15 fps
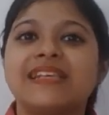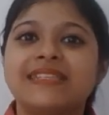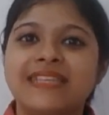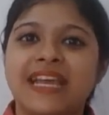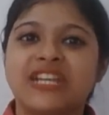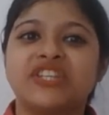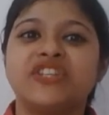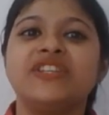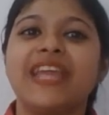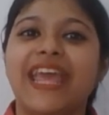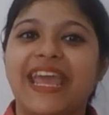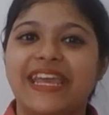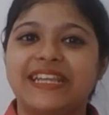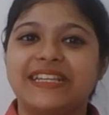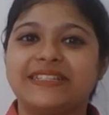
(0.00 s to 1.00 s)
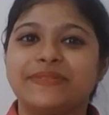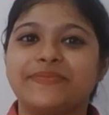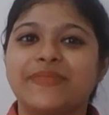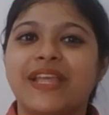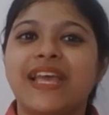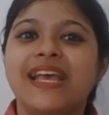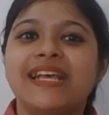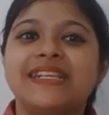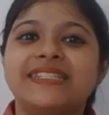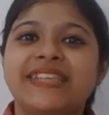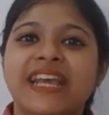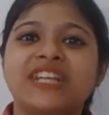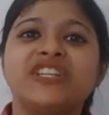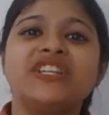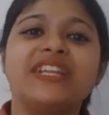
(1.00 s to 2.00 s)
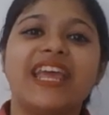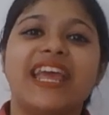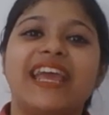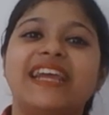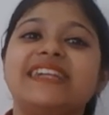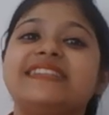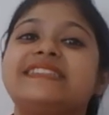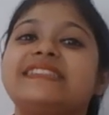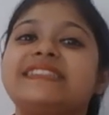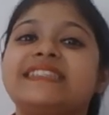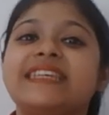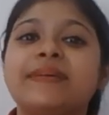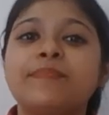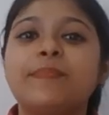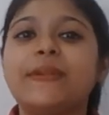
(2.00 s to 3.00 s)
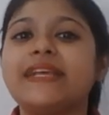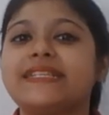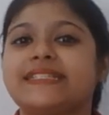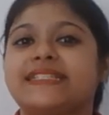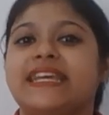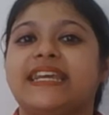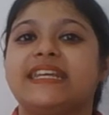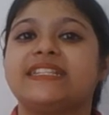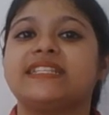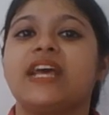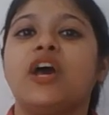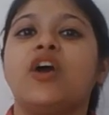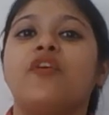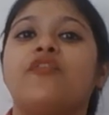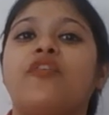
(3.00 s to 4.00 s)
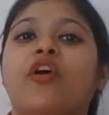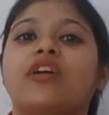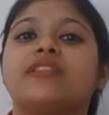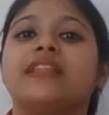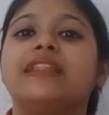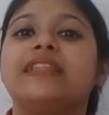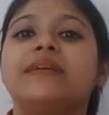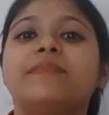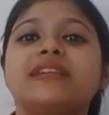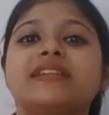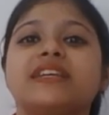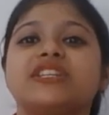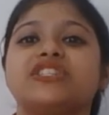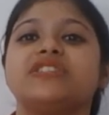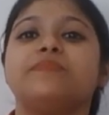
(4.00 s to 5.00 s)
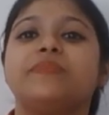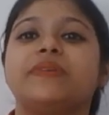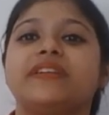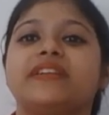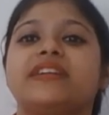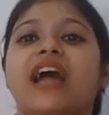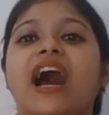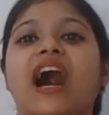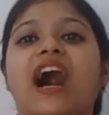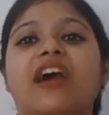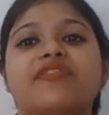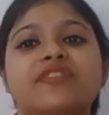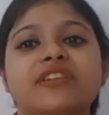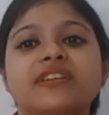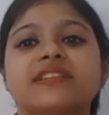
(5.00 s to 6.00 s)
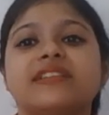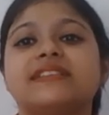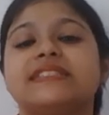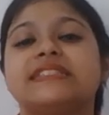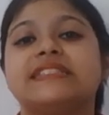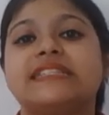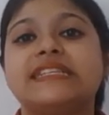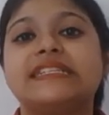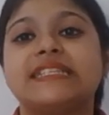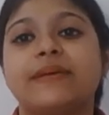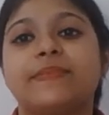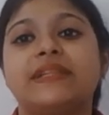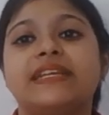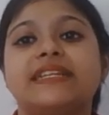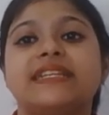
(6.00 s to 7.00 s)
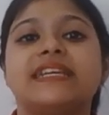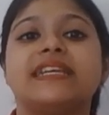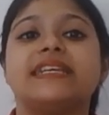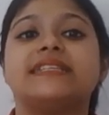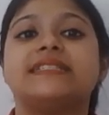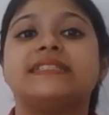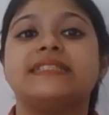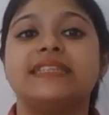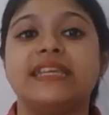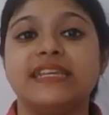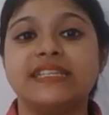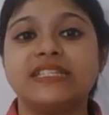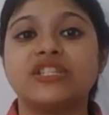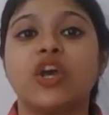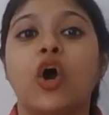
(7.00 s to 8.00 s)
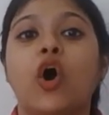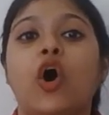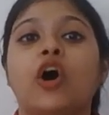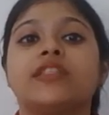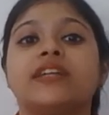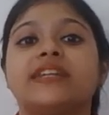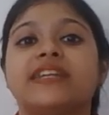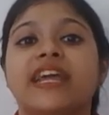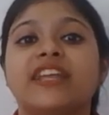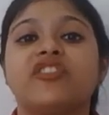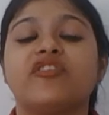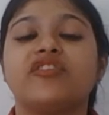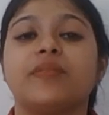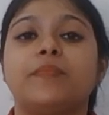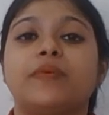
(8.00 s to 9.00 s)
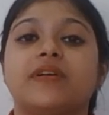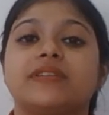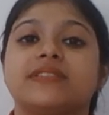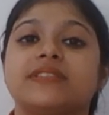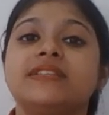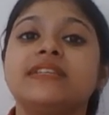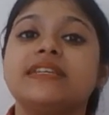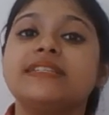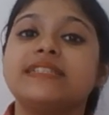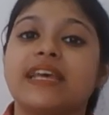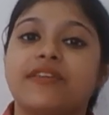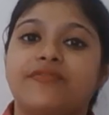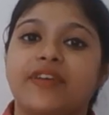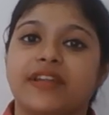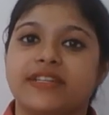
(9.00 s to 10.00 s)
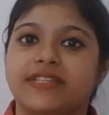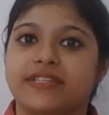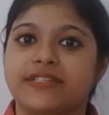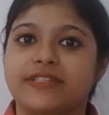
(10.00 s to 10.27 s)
Section 8. Section 8 simply states for the limitation period after the disability is ceased or the death of the person is effected.